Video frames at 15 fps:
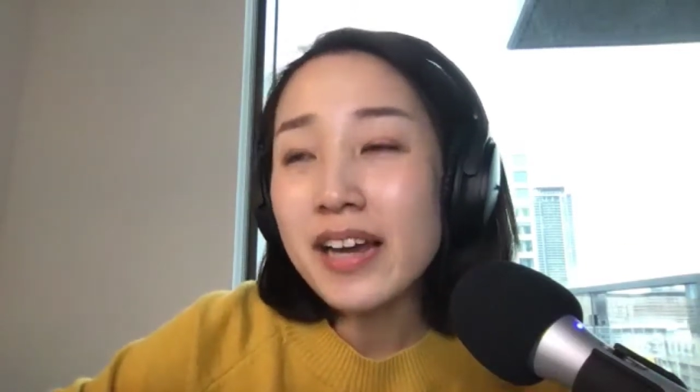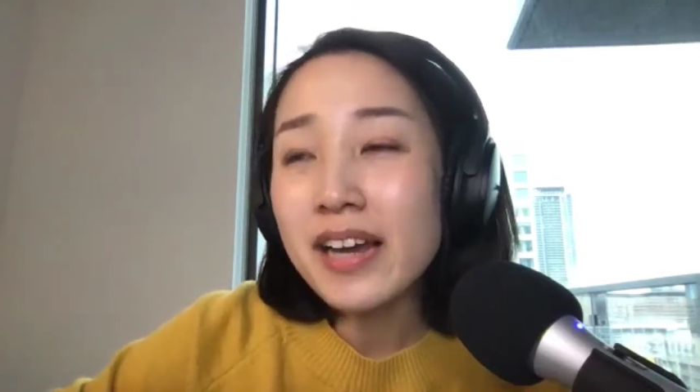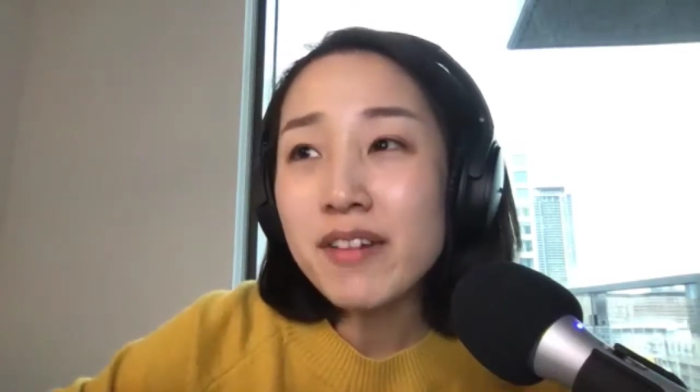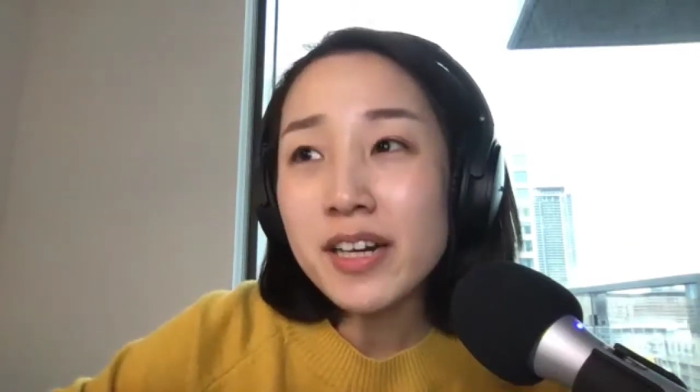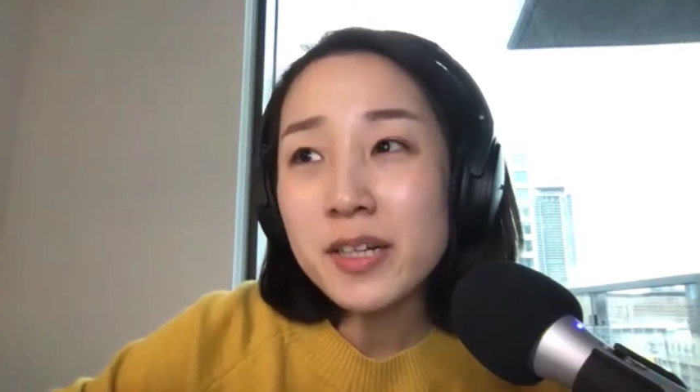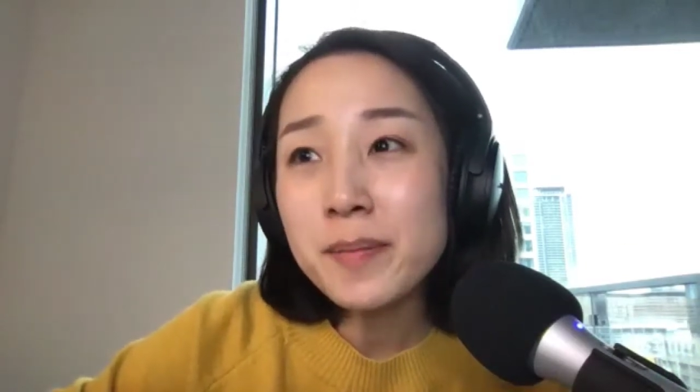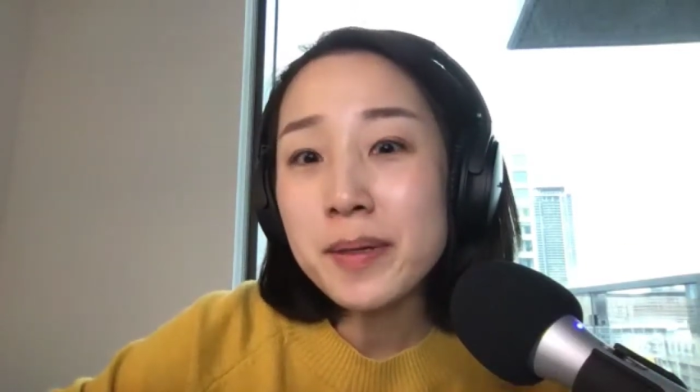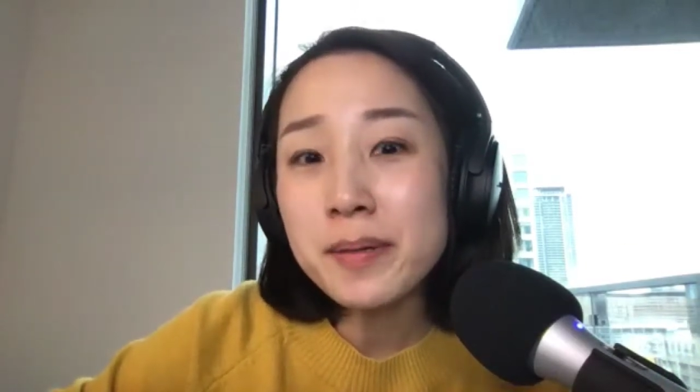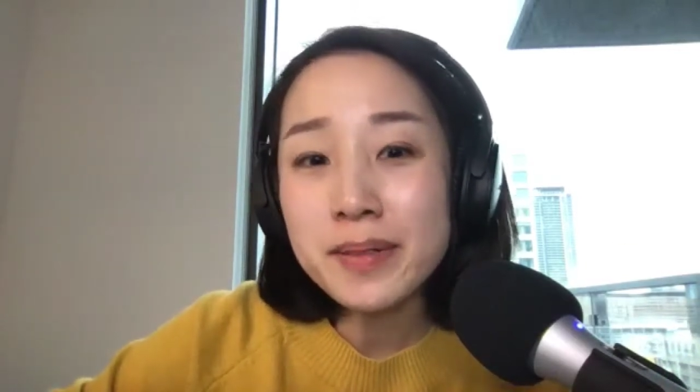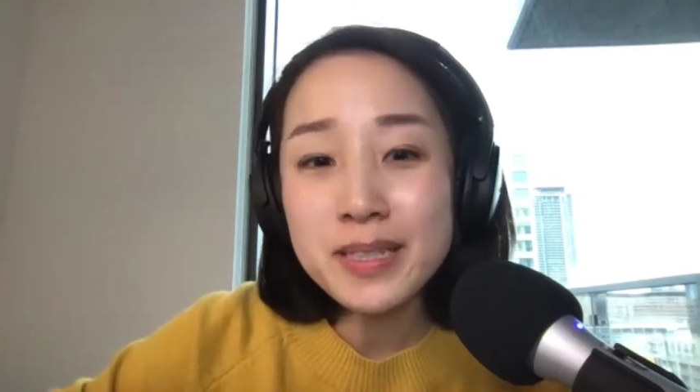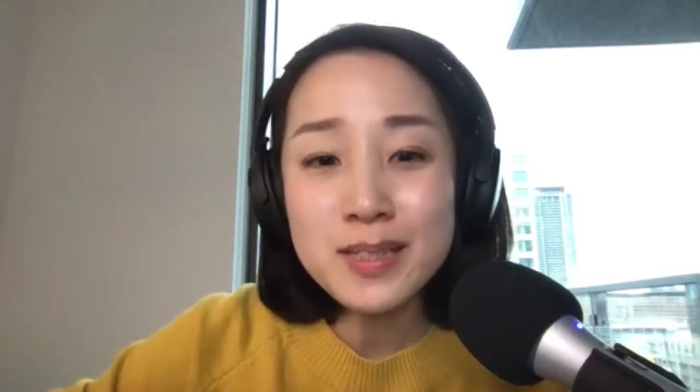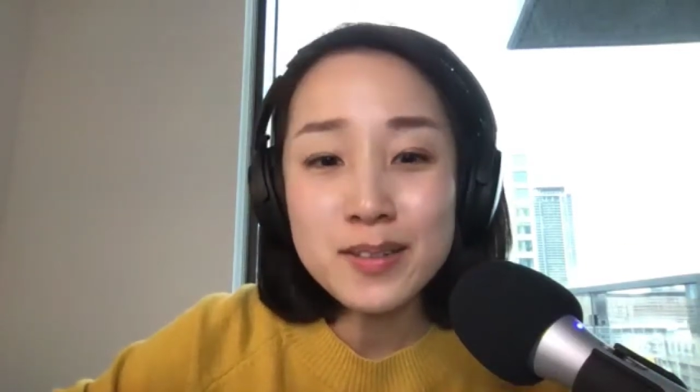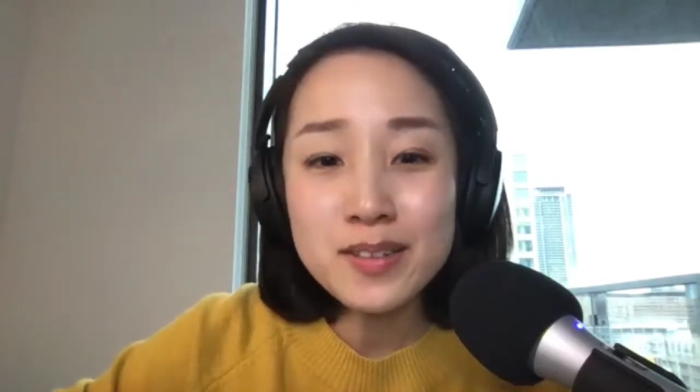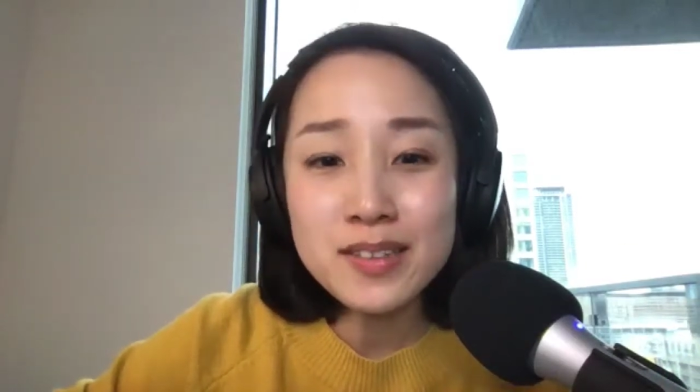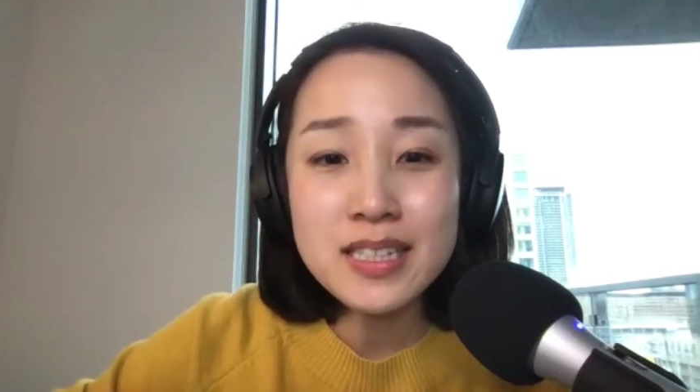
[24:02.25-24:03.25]
recommend my
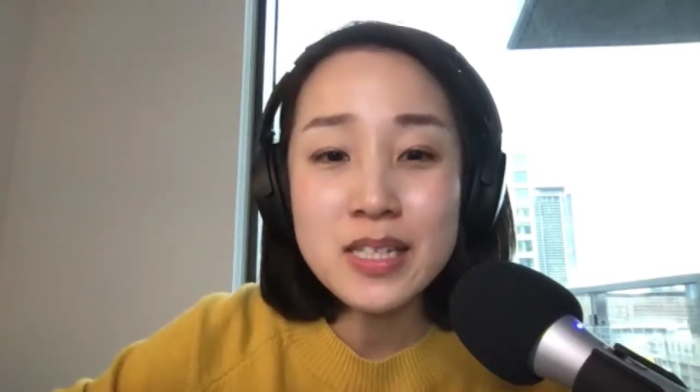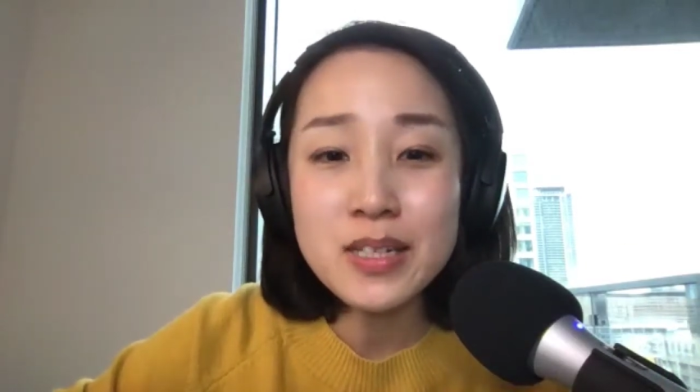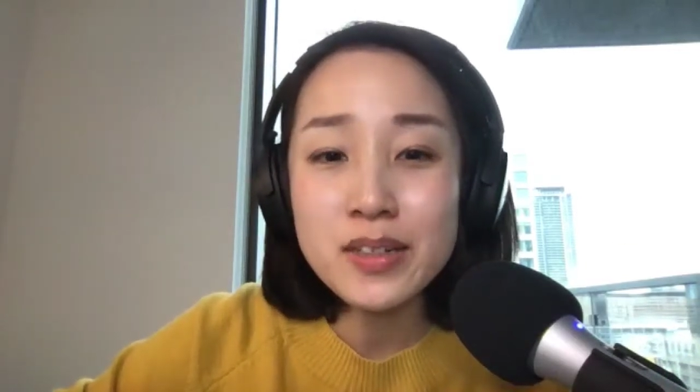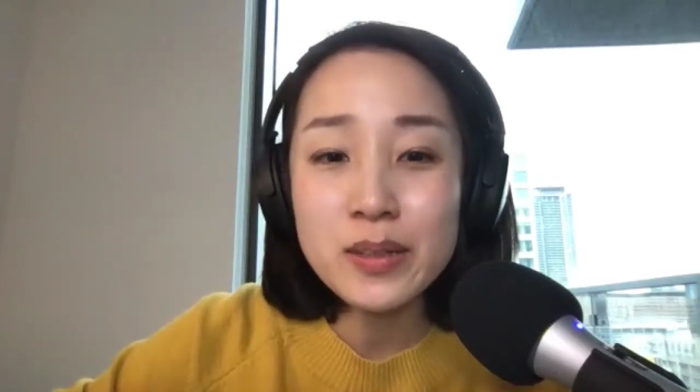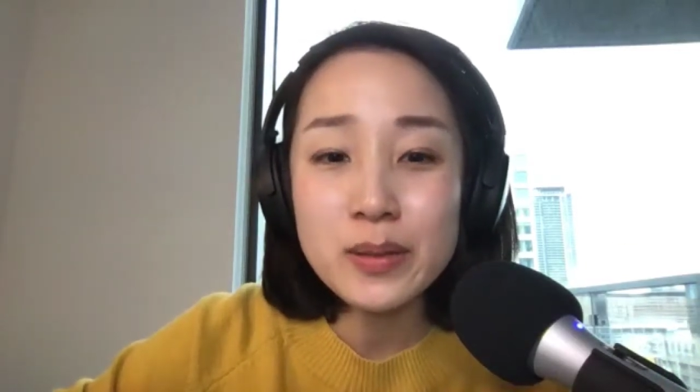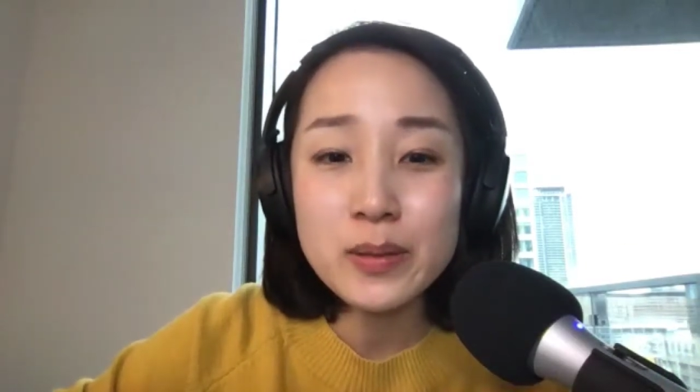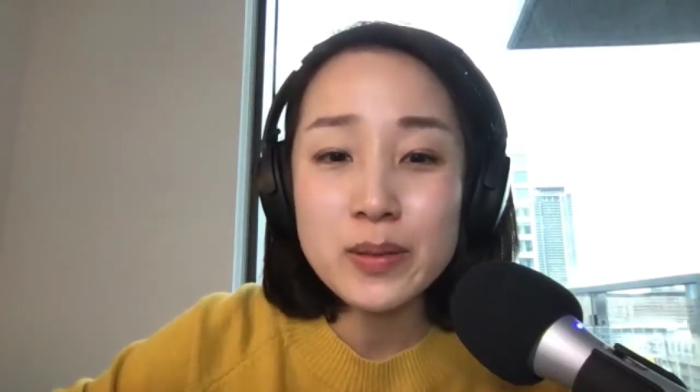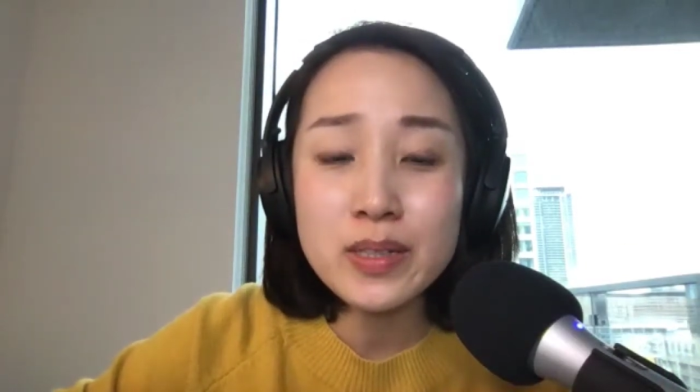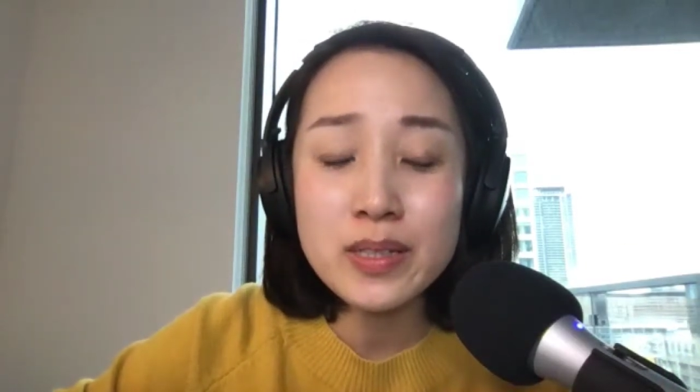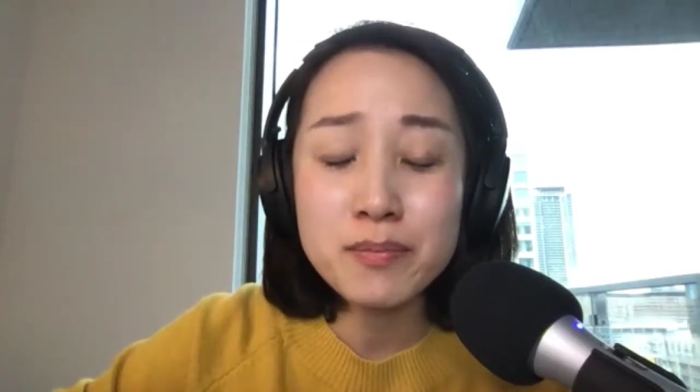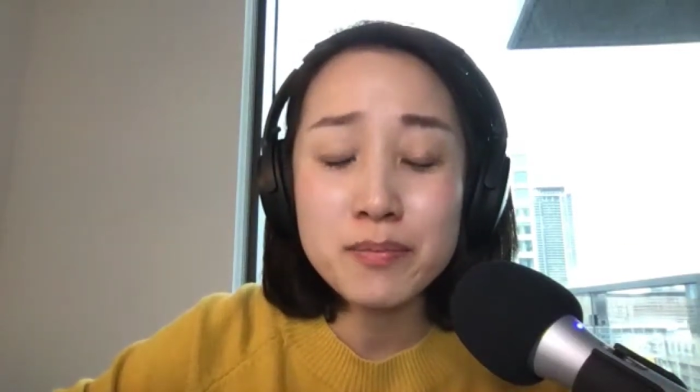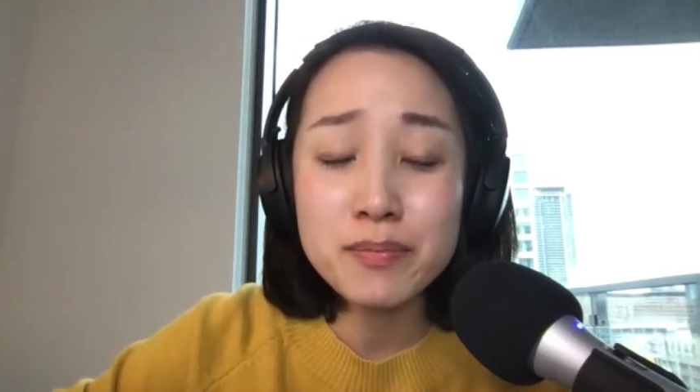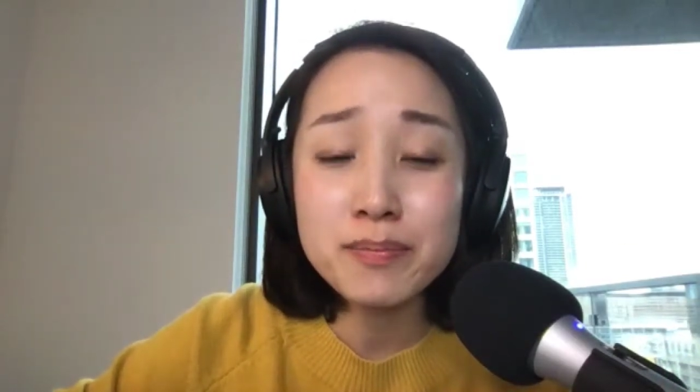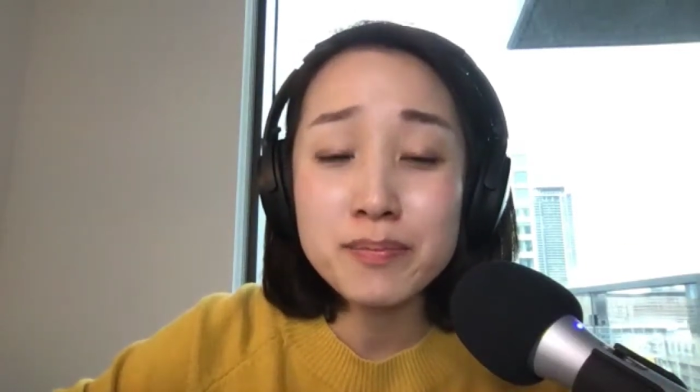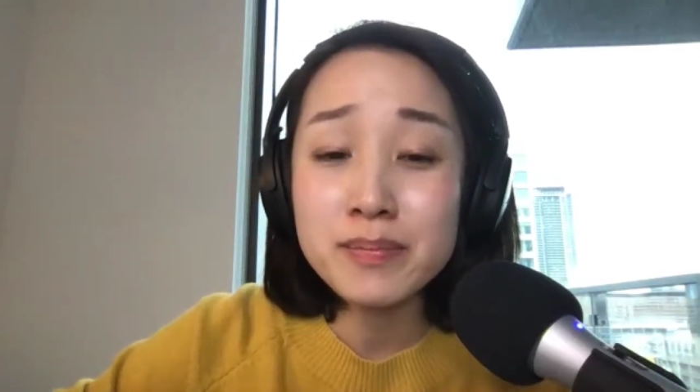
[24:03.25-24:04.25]
students to use
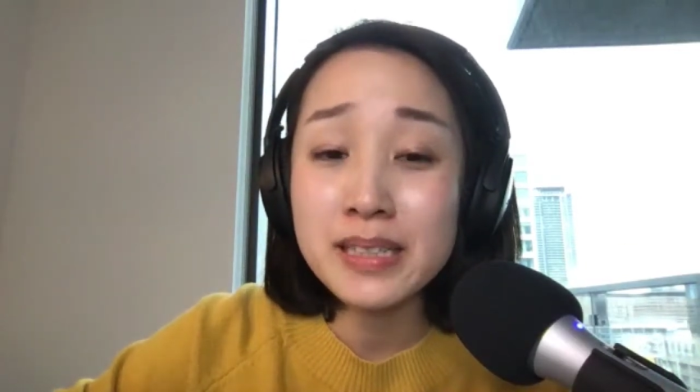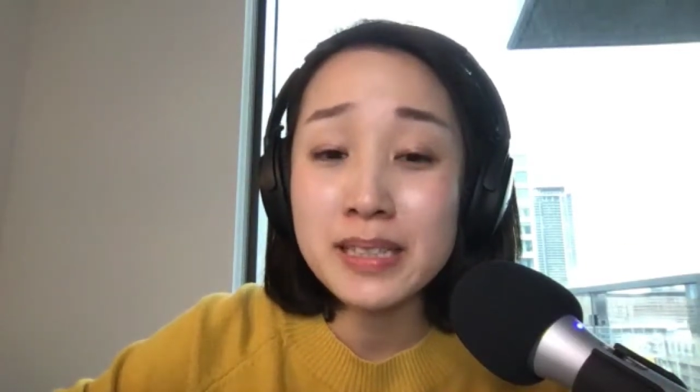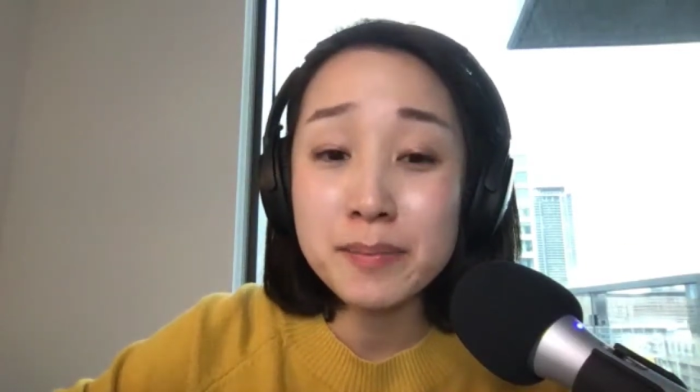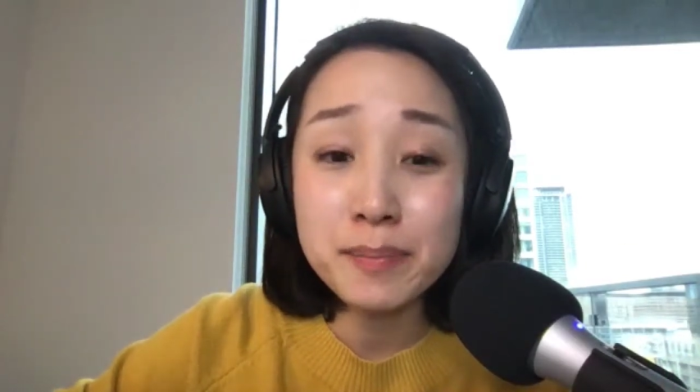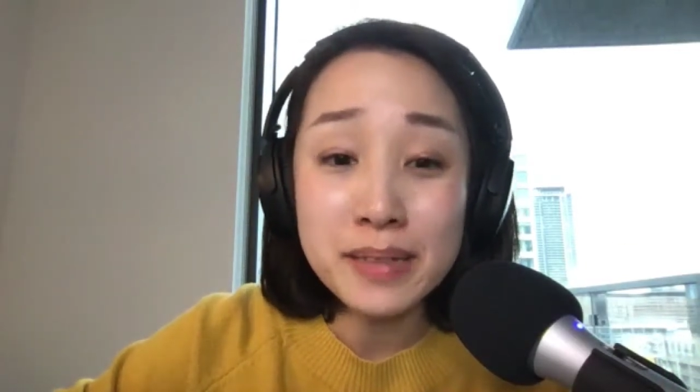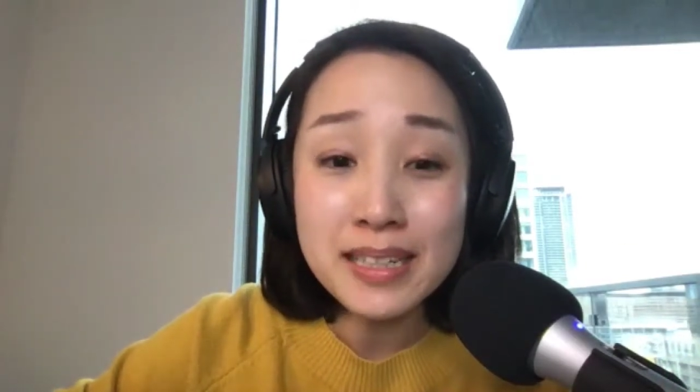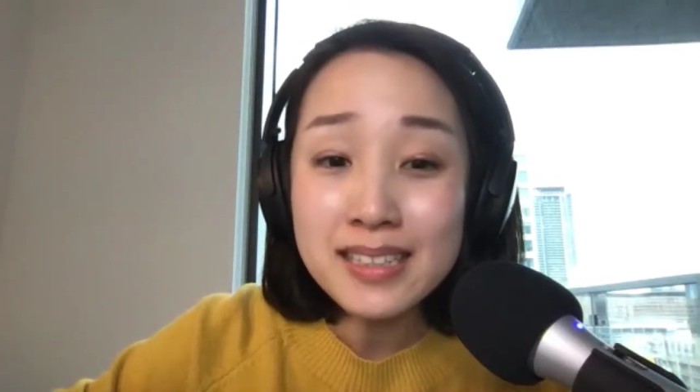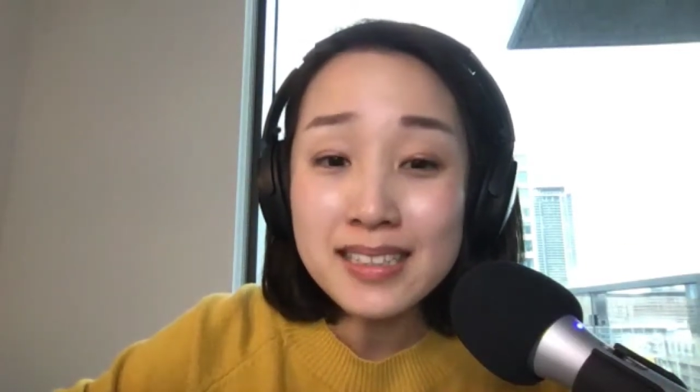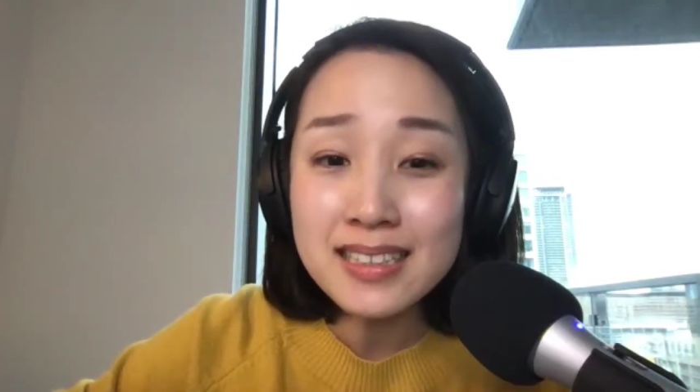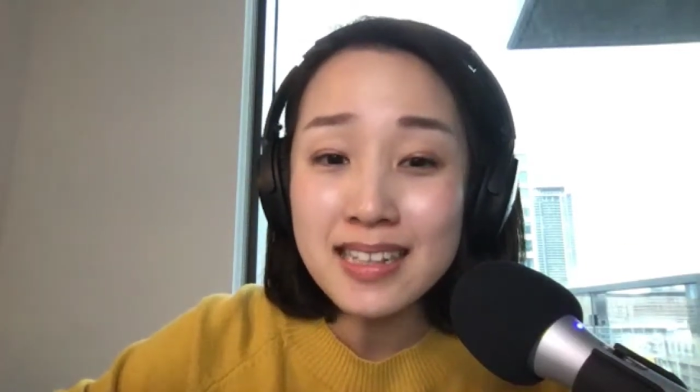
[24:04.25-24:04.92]
books.